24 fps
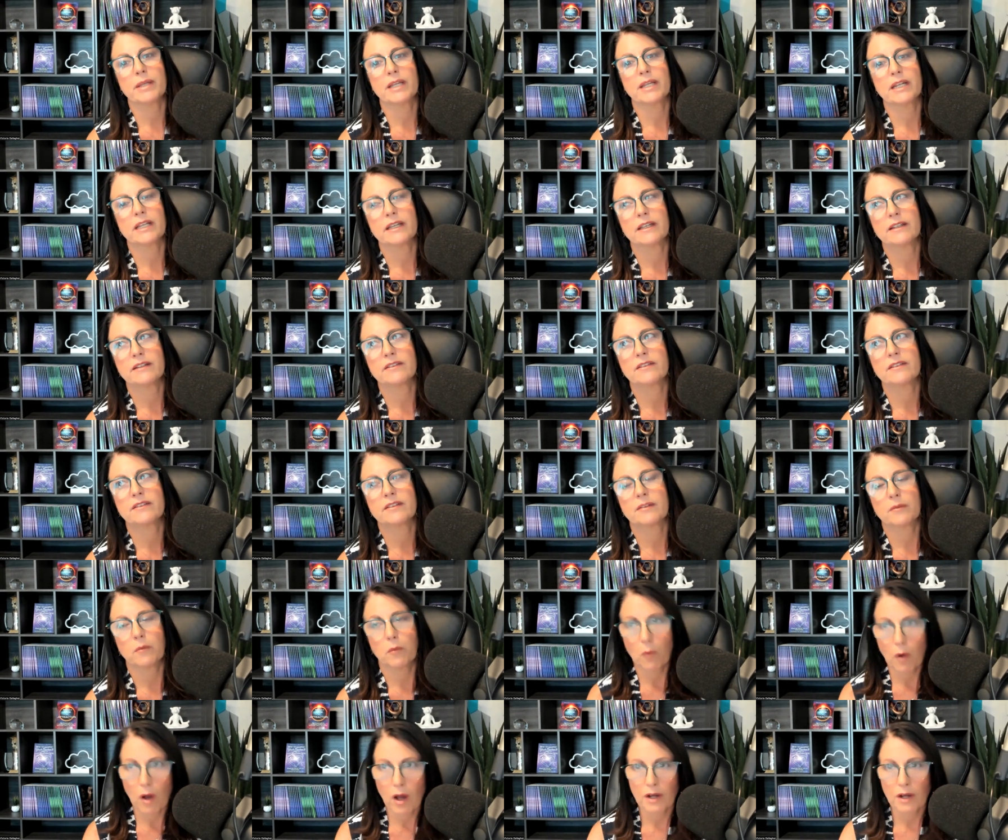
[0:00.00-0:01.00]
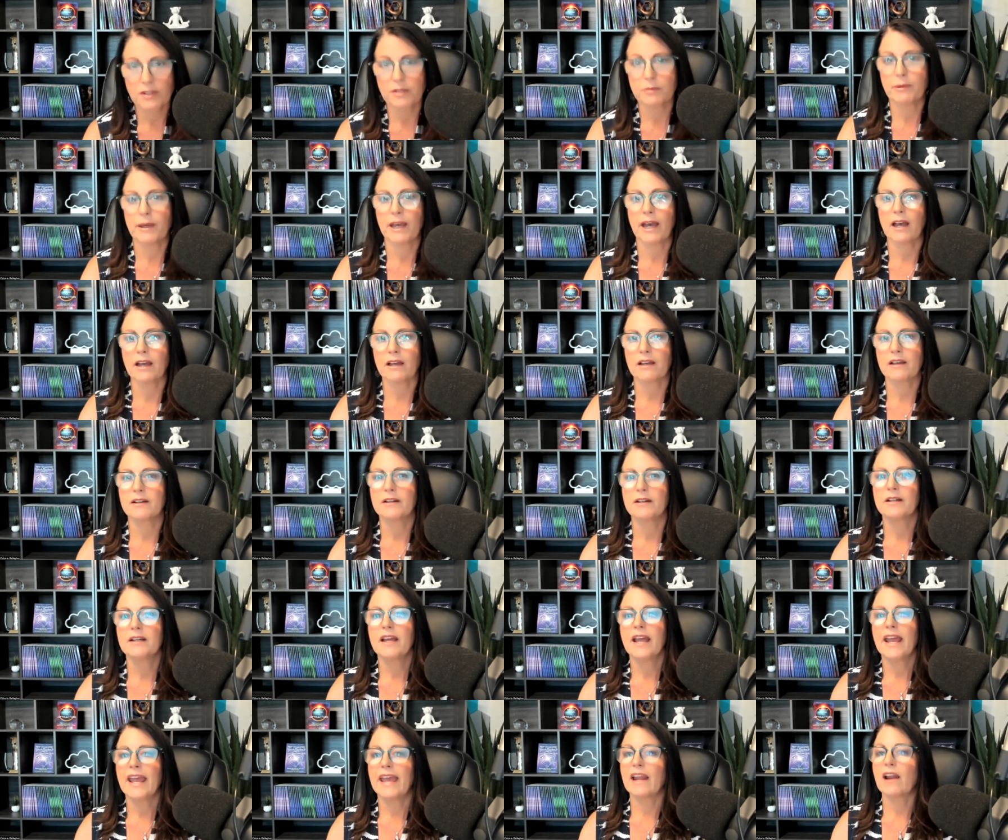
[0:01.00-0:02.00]
minutes walked back
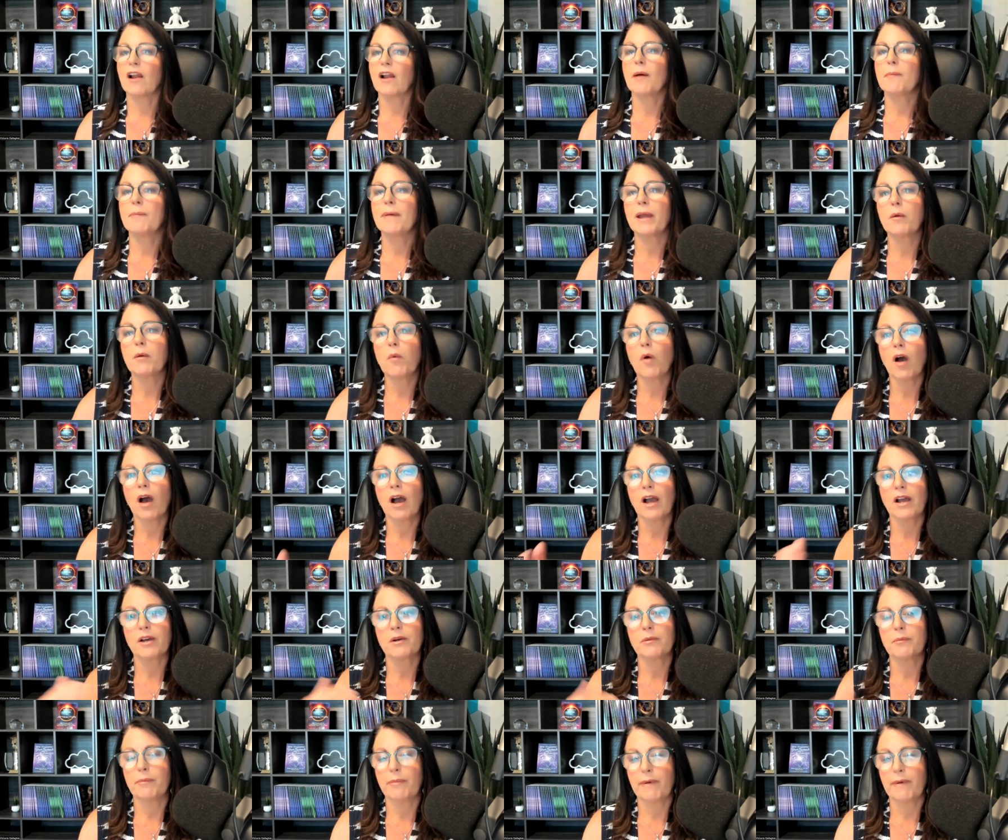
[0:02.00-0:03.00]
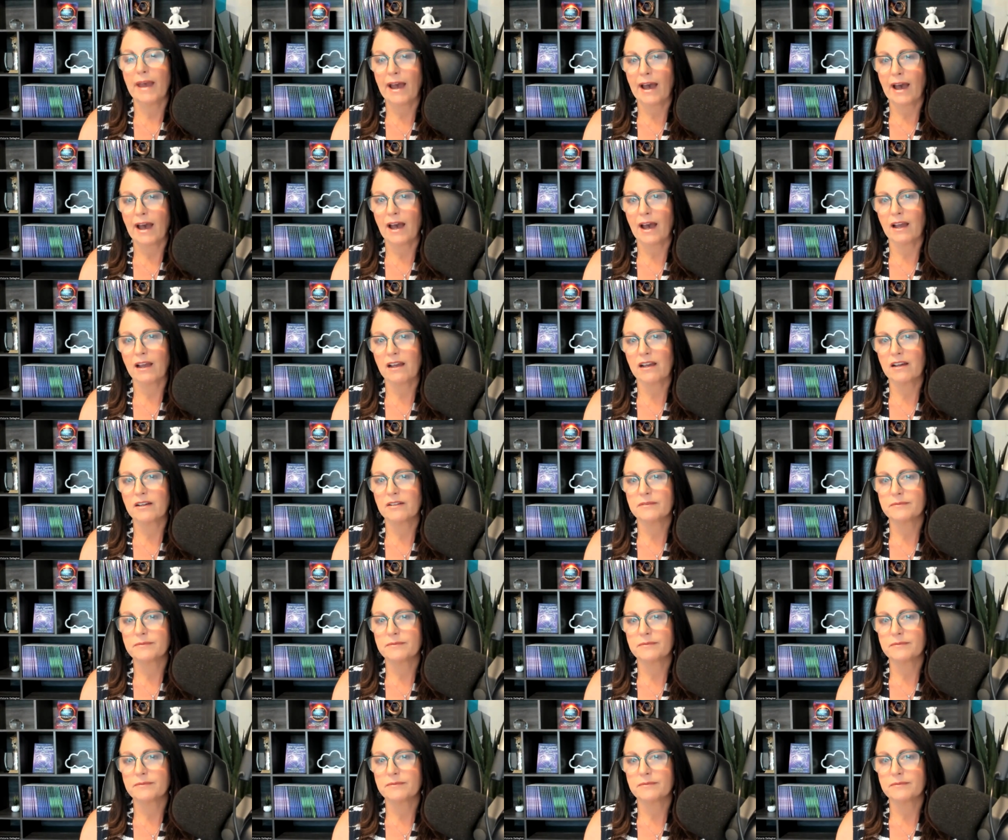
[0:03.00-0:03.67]
and on my walk back